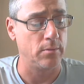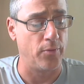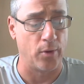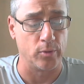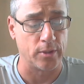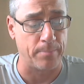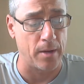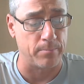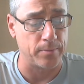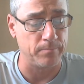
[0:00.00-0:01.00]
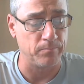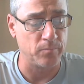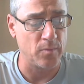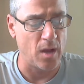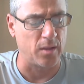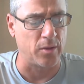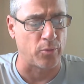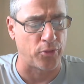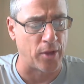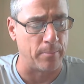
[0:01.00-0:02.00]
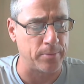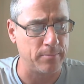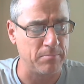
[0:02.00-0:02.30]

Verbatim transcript: there was a bump, a little thump,